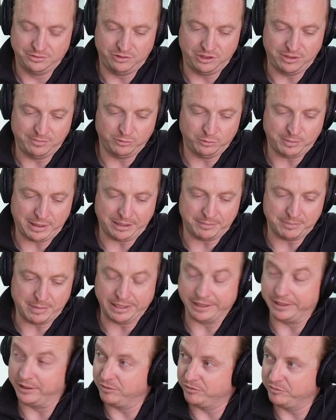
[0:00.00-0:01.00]
Gyms make
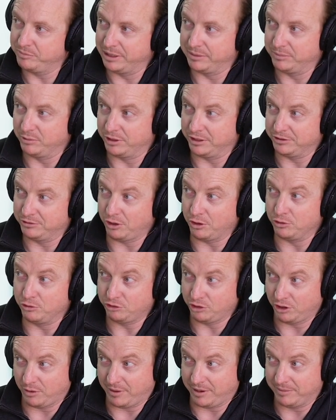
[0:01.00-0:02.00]
money off people that don't
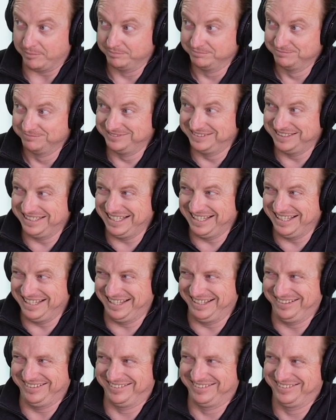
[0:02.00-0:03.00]
show up.
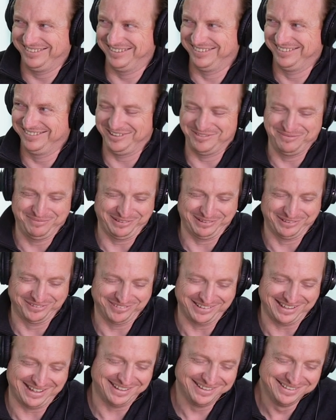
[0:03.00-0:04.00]
Simple as
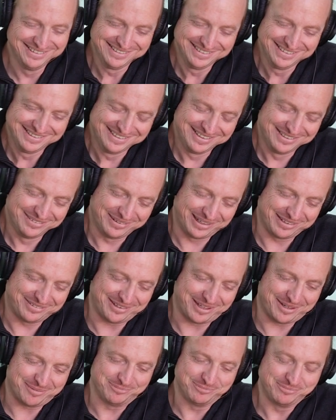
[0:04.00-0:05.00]
that. But
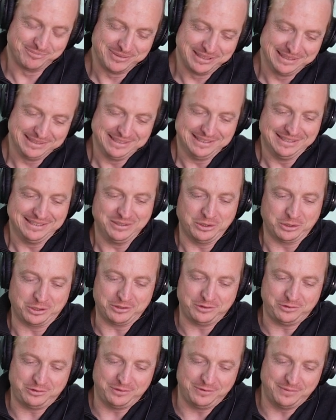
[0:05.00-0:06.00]
look,
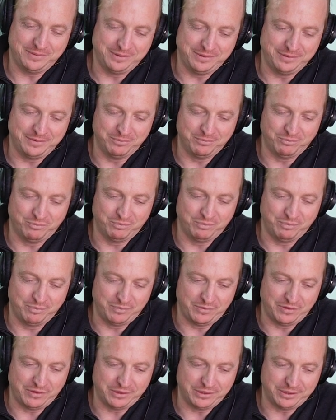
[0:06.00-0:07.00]

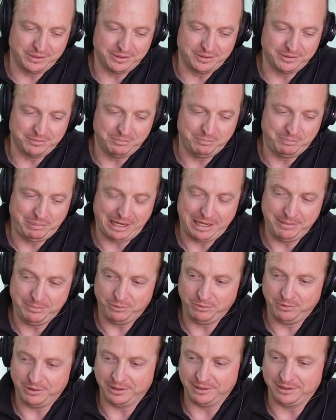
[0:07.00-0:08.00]
the
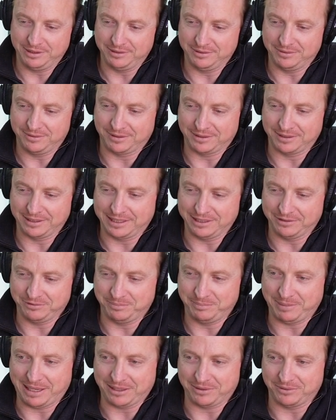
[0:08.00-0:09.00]
people that, I guess
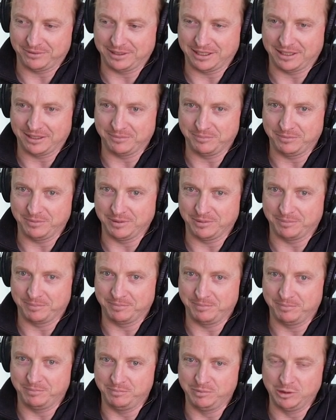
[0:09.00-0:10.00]
back on that, a
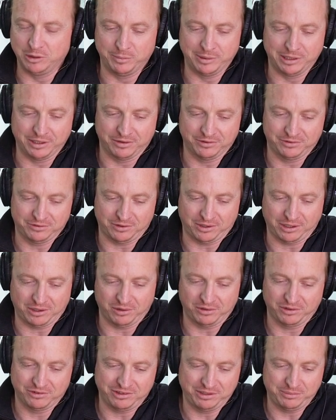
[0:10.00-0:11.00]
little bit of the
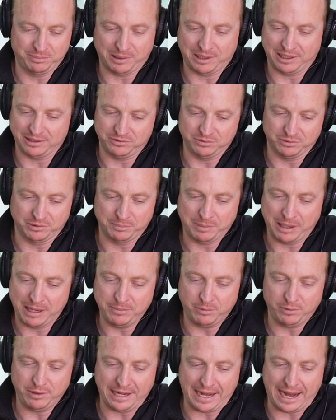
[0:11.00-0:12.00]
psychology part to it,
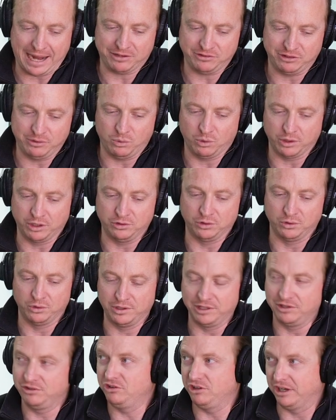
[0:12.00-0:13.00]
people that actually want to do
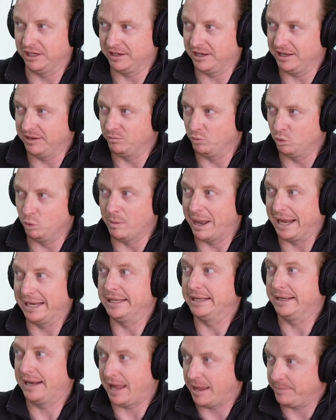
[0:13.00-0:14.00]
this shit will make
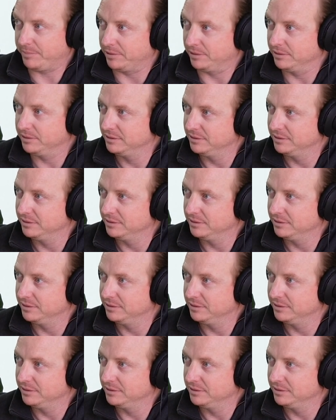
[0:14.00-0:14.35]
it happen.